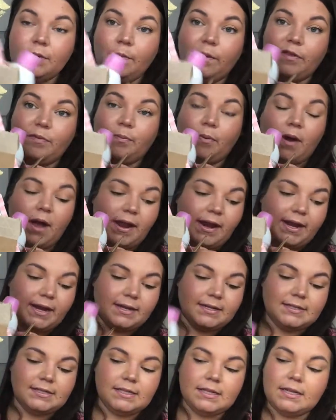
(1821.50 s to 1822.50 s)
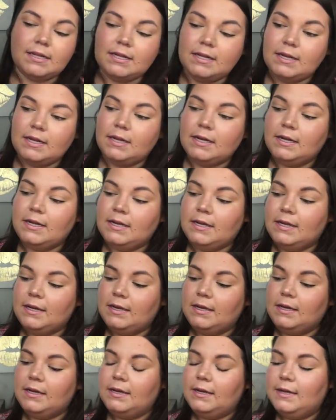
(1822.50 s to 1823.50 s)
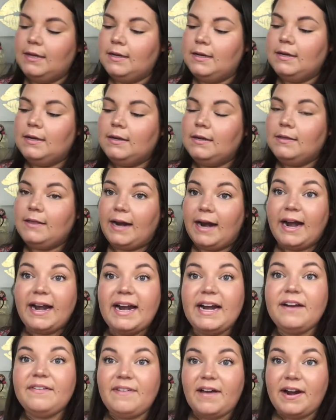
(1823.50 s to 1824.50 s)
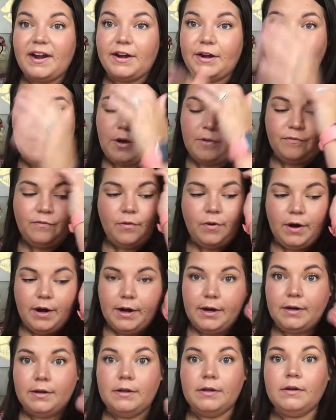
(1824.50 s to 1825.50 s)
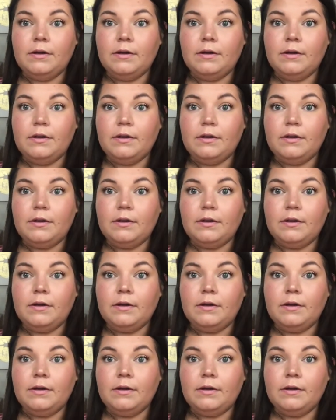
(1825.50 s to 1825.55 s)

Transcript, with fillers: with products that I need to find a new home for.